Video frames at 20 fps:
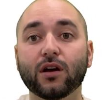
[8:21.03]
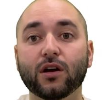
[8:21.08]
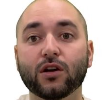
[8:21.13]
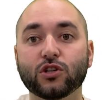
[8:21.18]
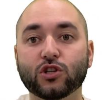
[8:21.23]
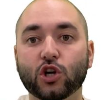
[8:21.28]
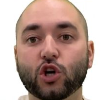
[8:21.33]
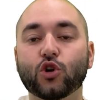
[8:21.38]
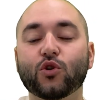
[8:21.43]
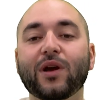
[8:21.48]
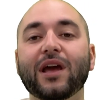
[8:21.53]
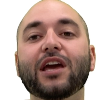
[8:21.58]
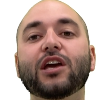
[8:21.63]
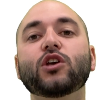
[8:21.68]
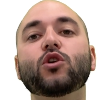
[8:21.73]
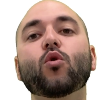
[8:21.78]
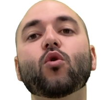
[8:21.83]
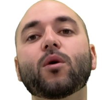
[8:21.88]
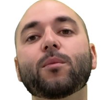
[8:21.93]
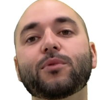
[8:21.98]
to create
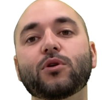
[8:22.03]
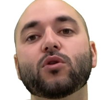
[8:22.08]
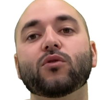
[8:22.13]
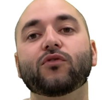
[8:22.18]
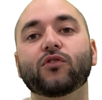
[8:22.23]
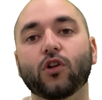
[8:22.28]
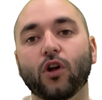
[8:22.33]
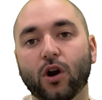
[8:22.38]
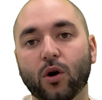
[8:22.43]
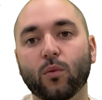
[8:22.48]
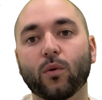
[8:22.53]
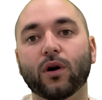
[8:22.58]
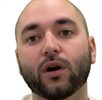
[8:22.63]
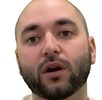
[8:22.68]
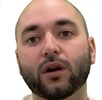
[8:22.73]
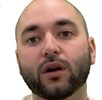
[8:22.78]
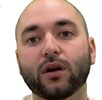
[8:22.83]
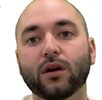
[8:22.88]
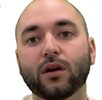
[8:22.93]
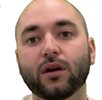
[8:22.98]
your beautiful
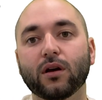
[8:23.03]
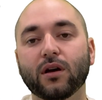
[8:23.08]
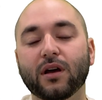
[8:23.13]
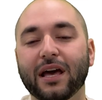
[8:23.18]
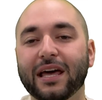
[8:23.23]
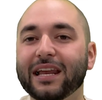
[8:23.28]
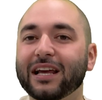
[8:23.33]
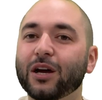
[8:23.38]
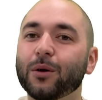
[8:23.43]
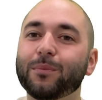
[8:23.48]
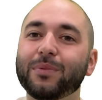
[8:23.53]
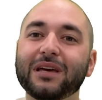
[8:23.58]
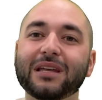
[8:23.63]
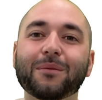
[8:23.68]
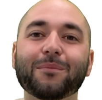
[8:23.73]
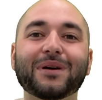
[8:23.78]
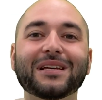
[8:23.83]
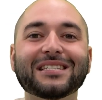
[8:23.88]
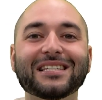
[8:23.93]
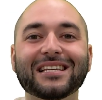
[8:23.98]
artwork. And it could be in a
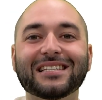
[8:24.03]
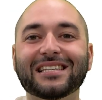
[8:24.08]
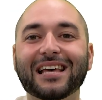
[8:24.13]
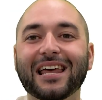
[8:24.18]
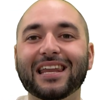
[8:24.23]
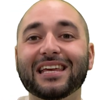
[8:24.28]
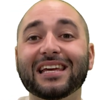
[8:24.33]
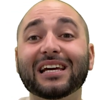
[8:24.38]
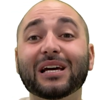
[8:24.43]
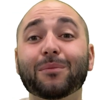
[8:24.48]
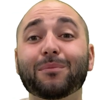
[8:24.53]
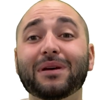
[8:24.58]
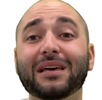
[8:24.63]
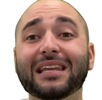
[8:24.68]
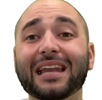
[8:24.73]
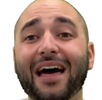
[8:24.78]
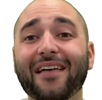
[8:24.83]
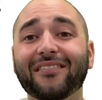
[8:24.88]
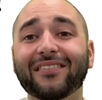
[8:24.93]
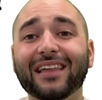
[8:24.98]
business setting, it could be in
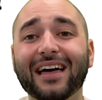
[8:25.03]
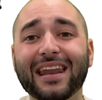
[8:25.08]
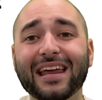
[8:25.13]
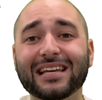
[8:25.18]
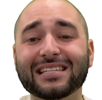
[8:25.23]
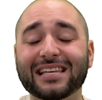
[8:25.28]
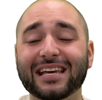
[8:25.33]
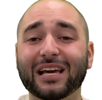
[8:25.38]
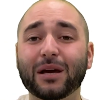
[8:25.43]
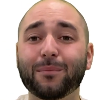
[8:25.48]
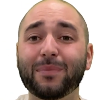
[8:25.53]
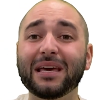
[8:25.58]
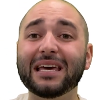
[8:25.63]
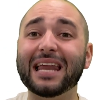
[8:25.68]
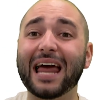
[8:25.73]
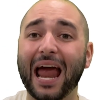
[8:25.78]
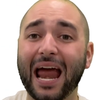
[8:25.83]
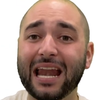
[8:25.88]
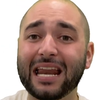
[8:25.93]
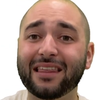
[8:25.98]
athletics, it could be in
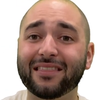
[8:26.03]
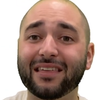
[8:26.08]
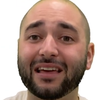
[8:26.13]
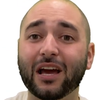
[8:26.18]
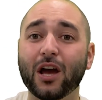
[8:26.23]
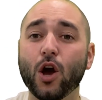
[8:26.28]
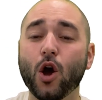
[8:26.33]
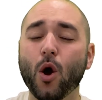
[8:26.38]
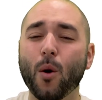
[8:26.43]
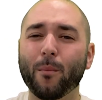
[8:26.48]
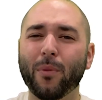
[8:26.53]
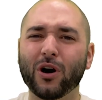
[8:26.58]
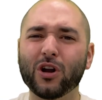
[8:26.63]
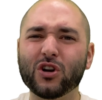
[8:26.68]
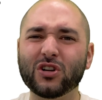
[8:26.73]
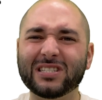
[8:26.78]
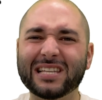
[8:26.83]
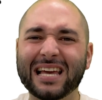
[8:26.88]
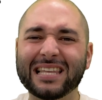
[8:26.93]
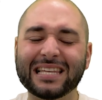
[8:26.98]
anything. But
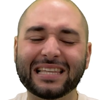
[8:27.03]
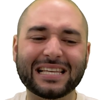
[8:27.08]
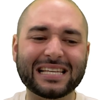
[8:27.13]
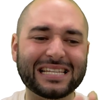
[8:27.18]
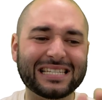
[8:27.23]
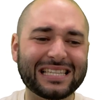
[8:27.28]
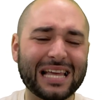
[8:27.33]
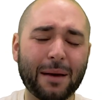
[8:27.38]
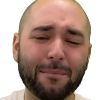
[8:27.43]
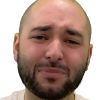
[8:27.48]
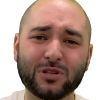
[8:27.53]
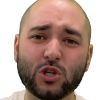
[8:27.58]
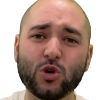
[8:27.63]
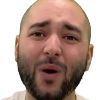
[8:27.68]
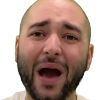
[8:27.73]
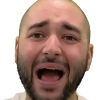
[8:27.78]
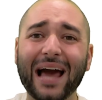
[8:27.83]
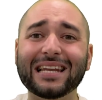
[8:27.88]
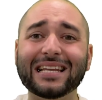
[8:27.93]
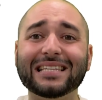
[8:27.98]
understand that the steps you
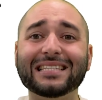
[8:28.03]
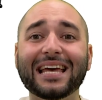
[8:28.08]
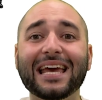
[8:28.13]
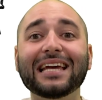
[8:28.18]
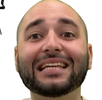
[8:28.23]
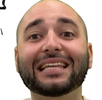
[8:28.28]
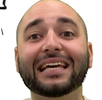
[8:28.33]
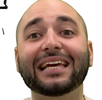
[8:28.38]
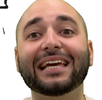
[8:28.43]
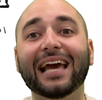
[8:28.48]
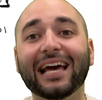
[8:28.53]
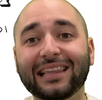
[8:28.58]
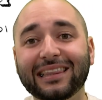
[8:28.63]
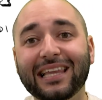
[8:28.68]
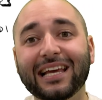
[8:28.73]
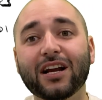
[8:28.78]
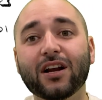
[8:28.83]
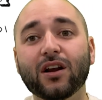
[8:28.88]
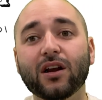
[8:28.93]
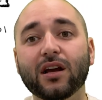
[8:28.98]
had to take to get
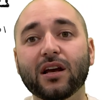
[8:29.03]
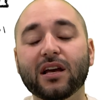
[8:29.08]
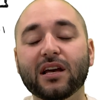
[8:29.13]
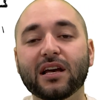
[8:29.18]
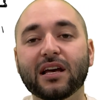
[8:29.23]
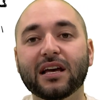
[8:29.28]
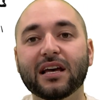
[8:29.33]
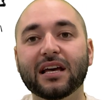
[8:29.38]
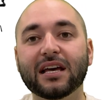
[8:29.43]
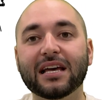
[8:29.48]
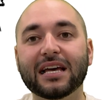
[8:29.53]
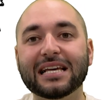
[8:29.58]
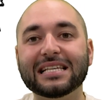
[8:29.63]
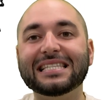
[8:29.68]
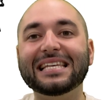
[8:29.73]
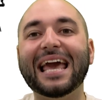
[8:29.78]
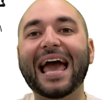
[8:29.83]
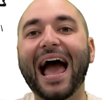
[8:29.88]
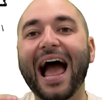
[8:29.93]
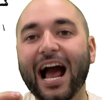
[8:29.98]
there is
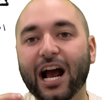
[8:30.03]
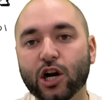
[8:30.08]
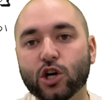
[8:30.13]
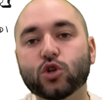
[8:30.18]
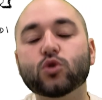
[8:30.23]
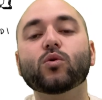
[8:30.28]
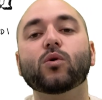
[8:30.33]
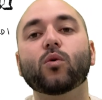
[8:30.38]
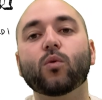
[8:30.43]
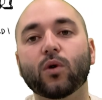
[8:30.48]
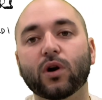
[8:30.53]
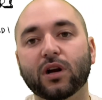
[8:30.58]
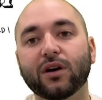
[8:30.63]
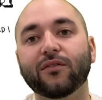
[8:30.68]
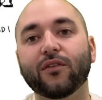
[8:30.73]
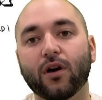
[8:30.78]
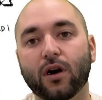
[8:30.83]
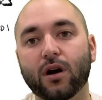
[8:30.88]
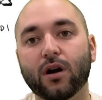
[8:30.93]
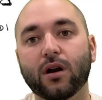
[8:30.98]
the actual work of
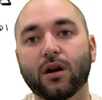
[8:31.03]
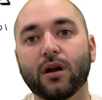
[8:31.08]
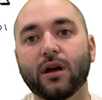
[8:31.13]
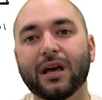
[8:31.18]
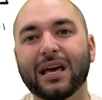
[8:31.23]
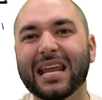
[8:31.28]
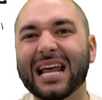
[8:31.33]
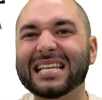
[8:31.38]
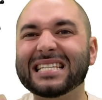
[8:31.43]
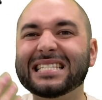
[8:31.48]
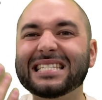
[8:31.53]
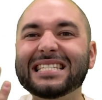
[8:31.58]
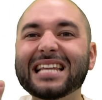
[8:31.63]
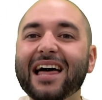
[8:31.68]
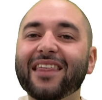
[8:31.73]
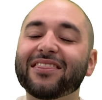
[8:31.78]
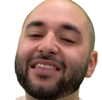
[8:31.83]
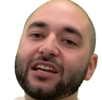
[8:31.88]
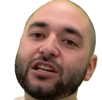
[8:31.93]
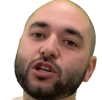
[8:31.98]
art. It has
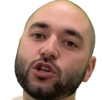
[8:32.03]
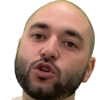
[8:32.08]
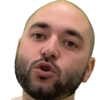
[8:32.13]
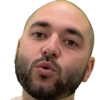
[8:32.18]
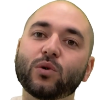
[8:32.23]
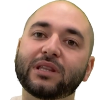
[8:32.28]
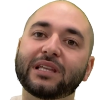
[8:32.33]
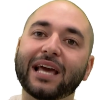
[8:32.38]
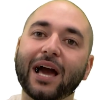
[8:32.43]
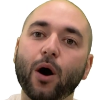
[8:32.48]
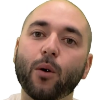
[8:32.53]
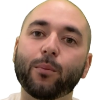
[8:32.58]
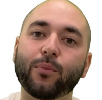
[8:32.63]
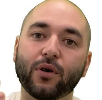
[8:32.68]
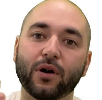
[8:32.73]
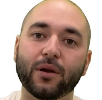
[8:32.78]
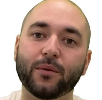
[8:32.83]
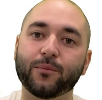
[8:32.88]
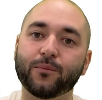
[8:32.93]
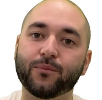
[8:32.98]
nothing to do with the output.